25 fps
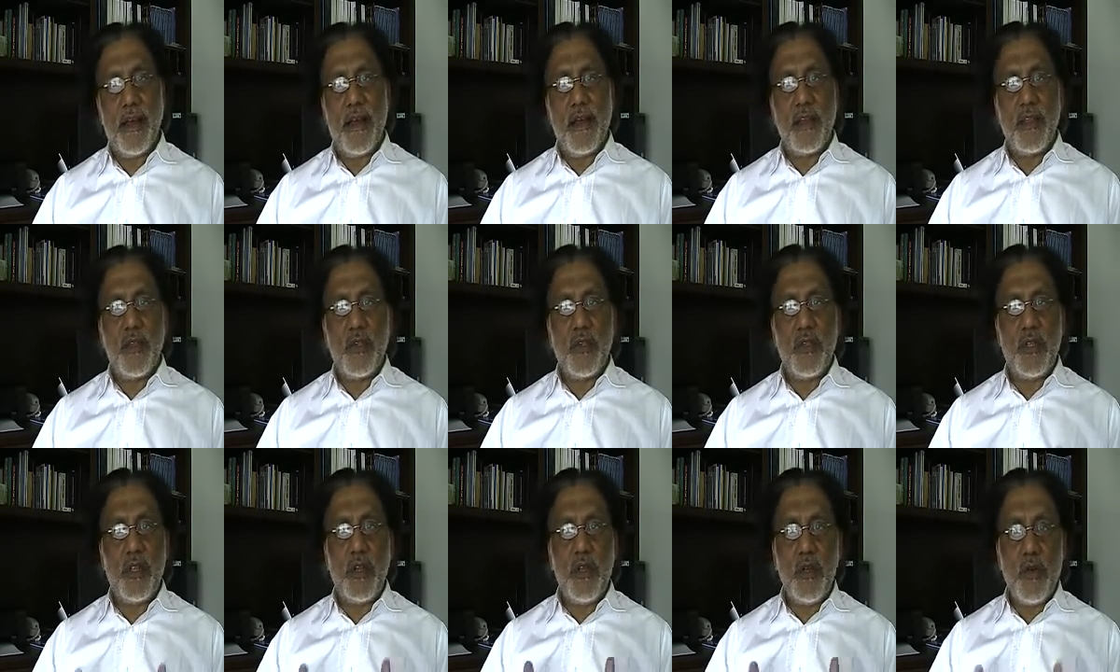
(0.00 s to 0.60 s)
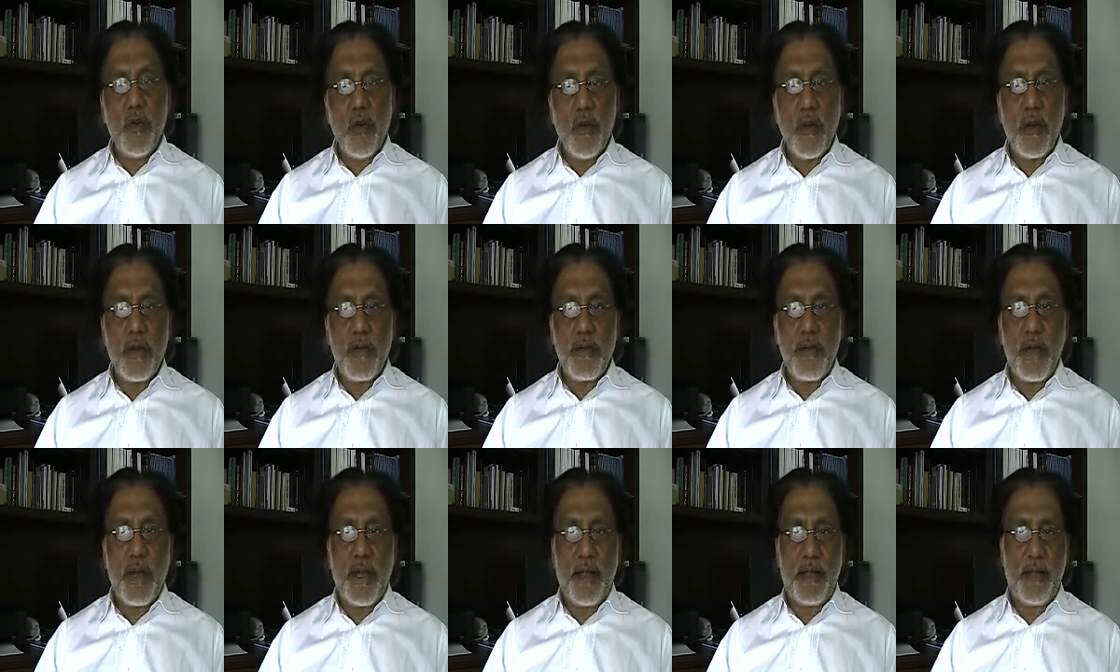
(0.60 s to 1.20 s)
So the lunar
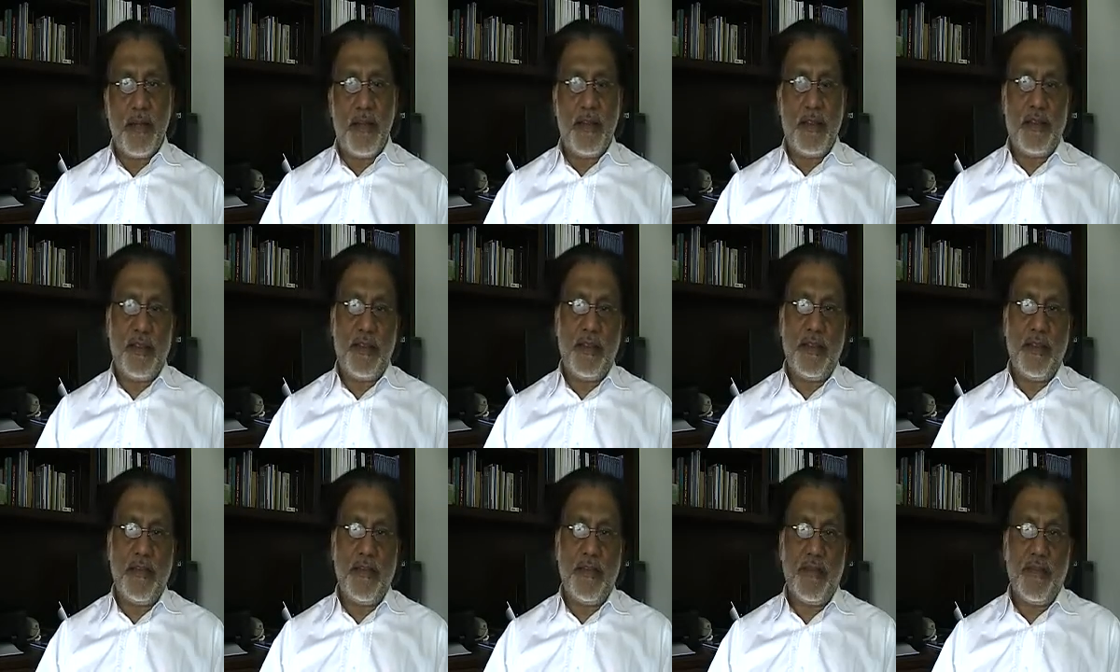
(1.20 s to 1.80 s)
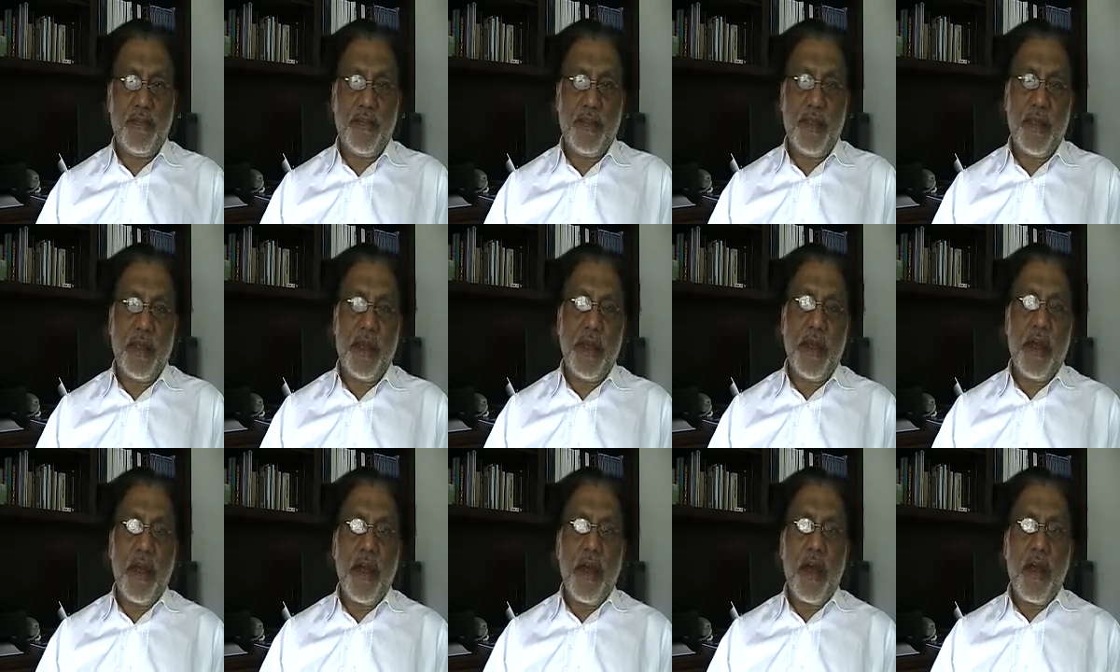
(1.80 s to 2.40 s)
month
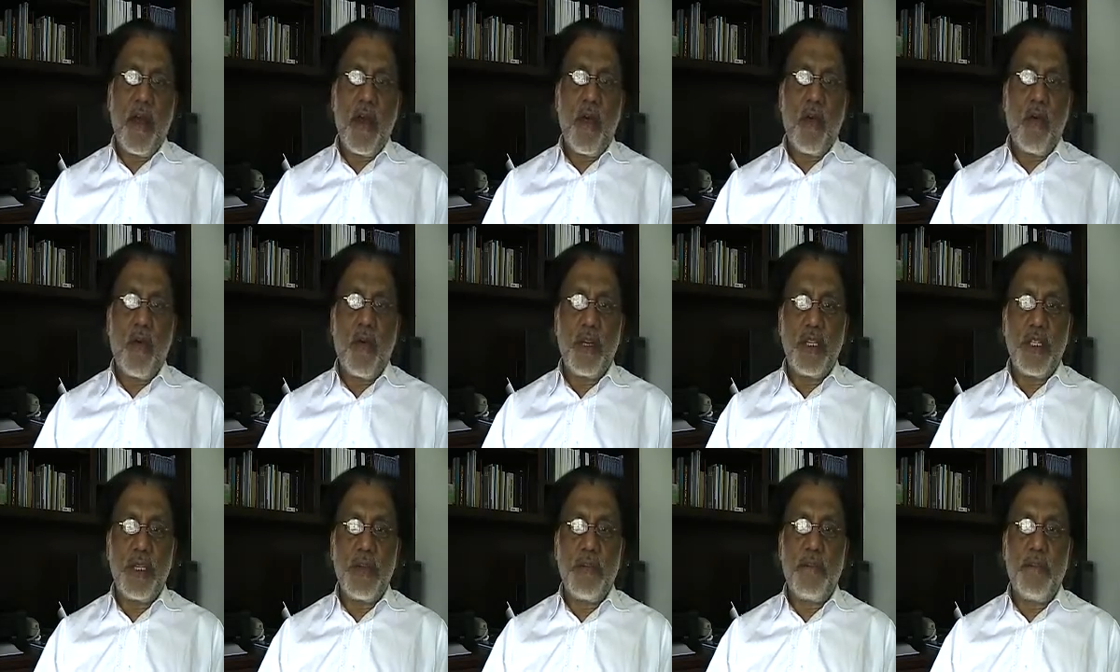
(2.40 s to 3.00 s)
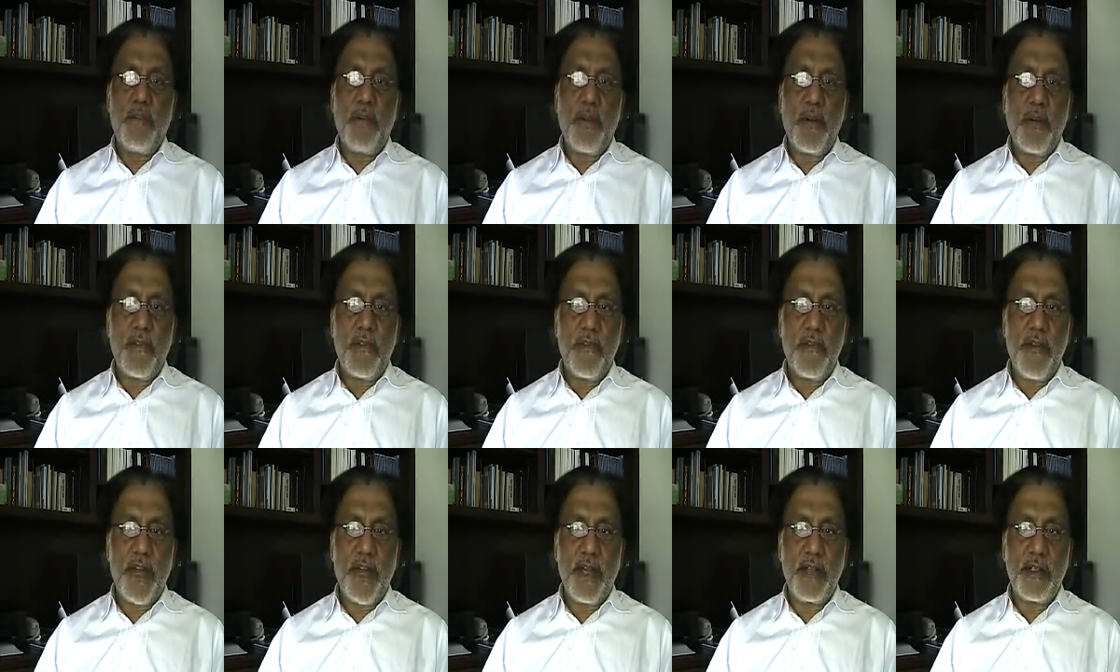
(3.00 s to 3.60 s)
was a
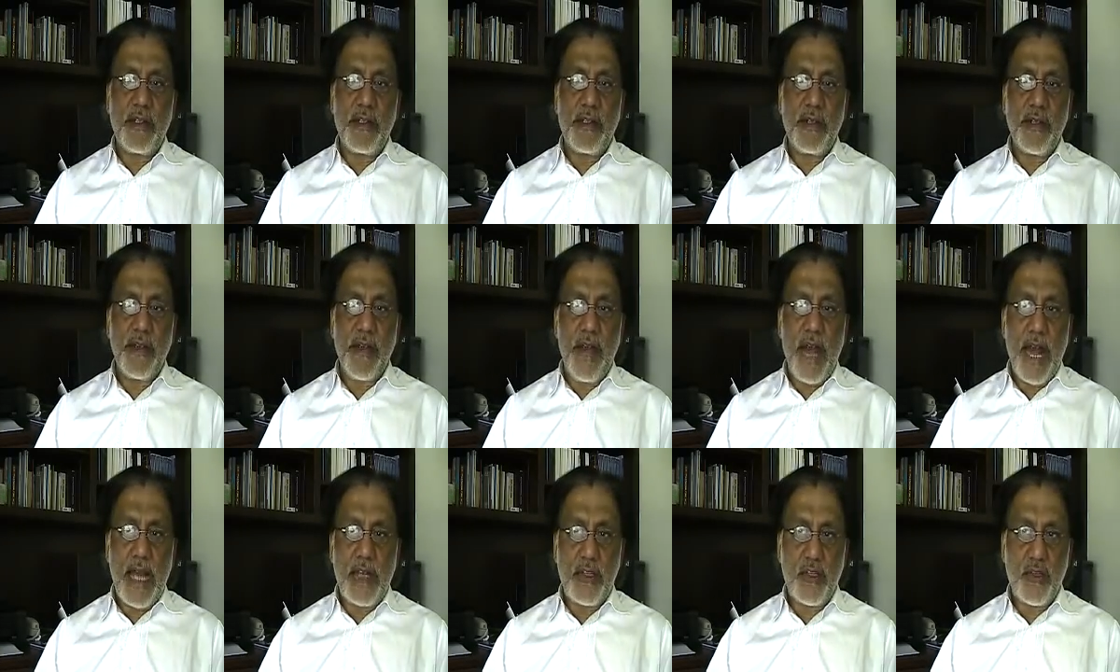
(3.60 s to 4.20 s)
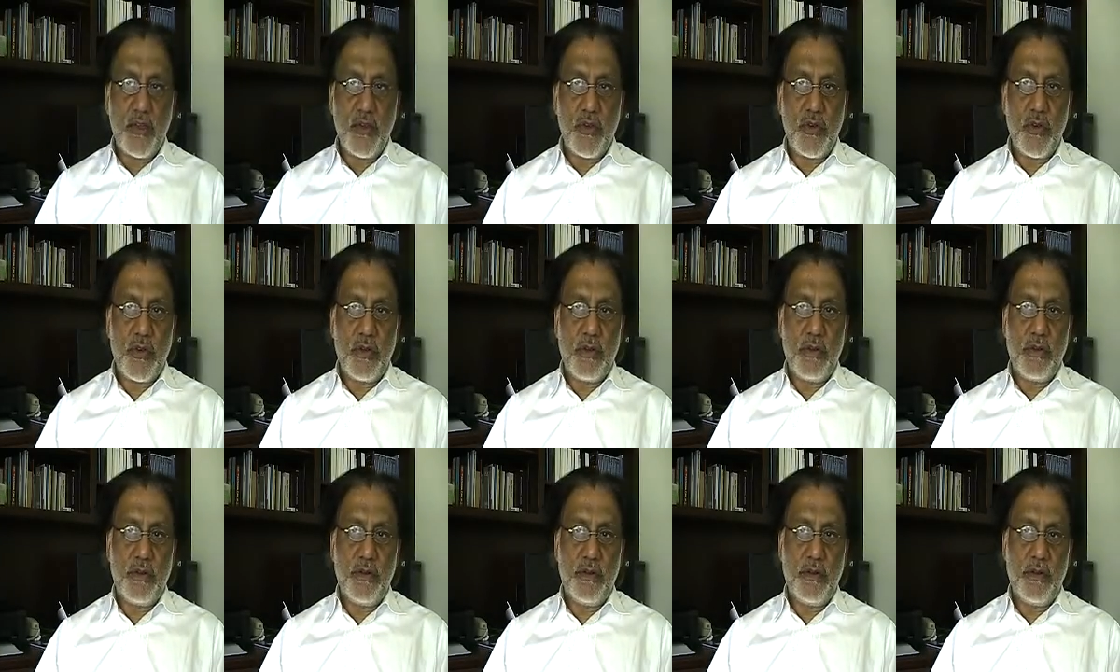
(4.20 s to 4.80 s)
perfect
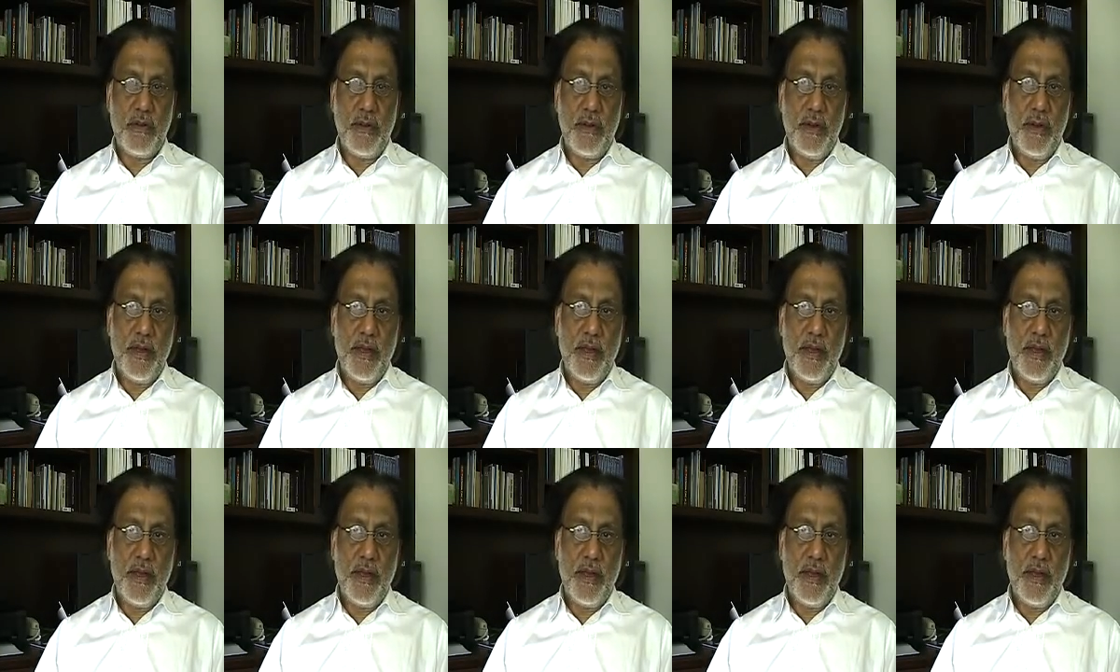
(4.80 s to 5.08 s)
natural